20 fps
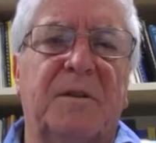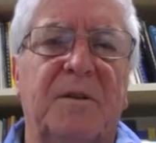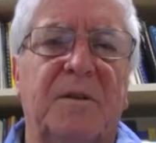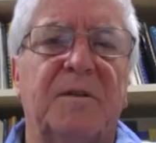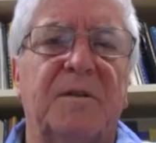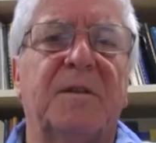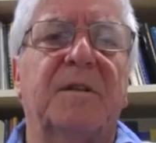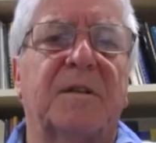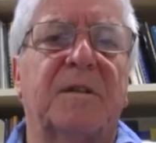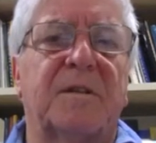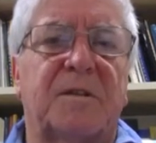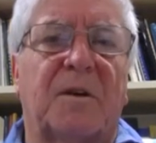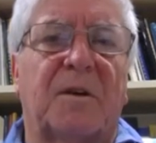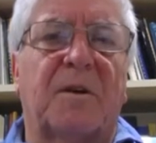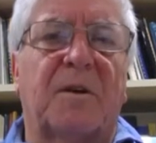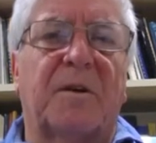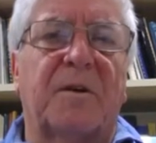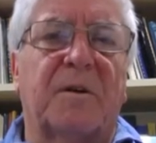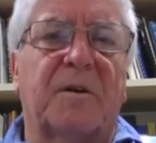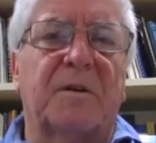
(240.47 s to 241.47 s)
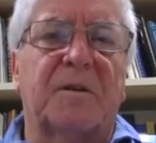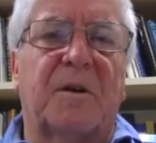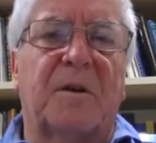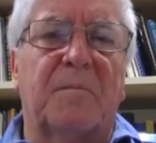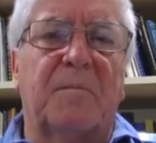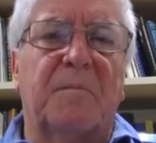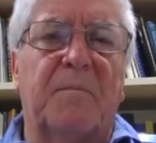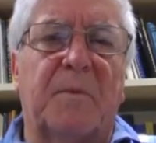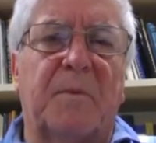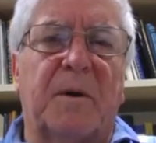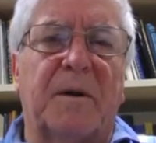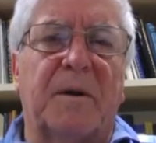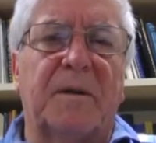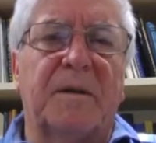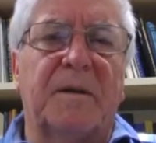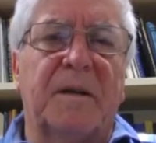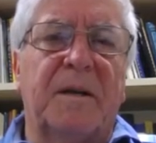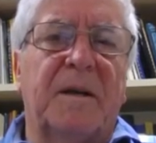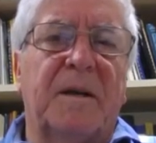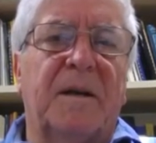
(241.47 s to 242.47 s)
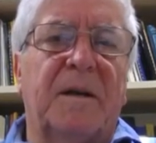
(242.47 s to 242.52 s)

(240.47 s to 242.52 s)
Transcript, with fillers: using the solid oxide membrane,